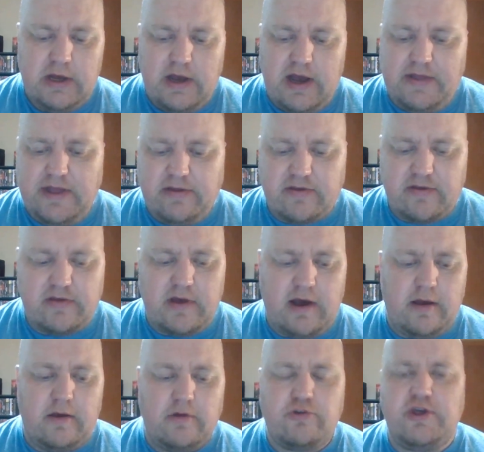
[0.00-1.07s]
And then
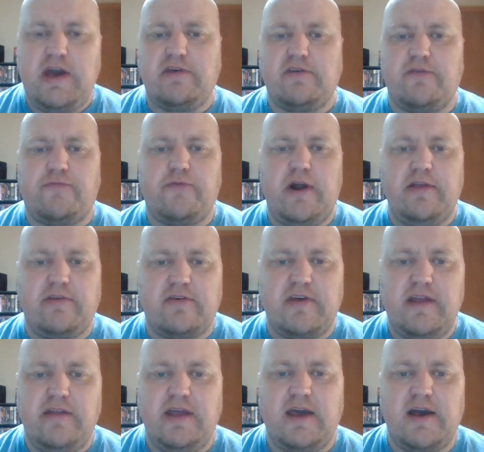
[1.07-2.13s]
she has a friend,
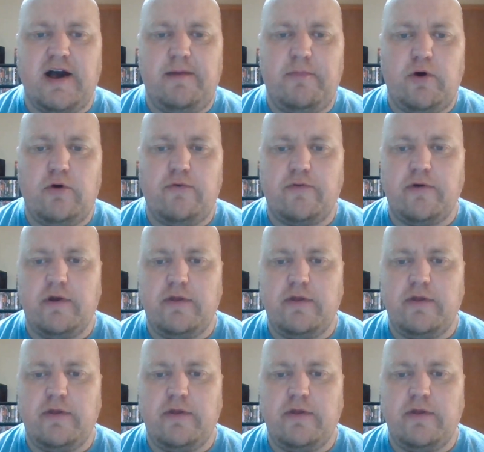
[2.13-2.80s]
Cindy, come over.